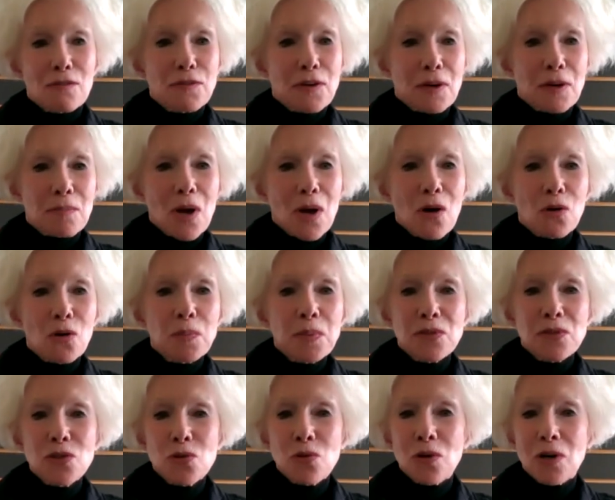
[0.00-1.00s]
from
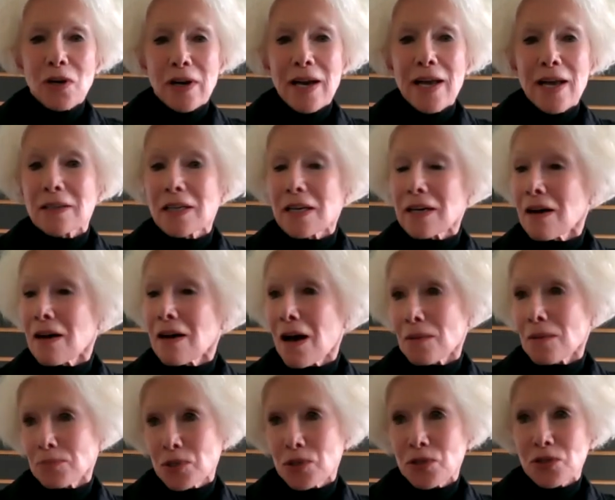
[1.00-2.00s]
open door
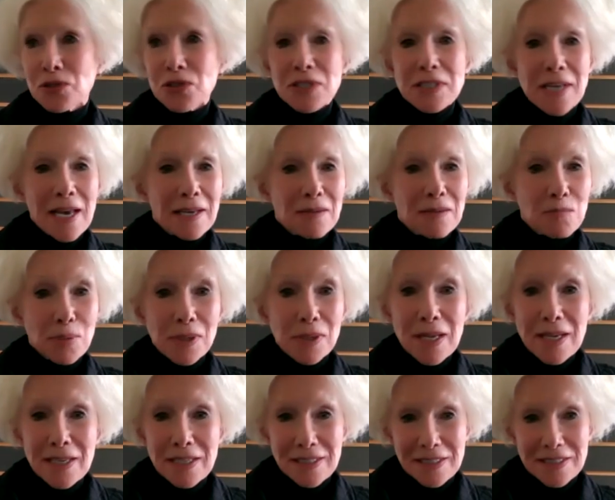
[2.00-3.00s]
helicopters and
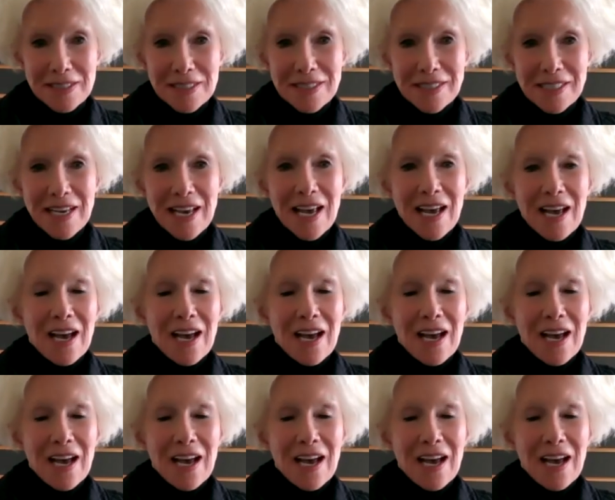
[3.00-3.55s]
planes,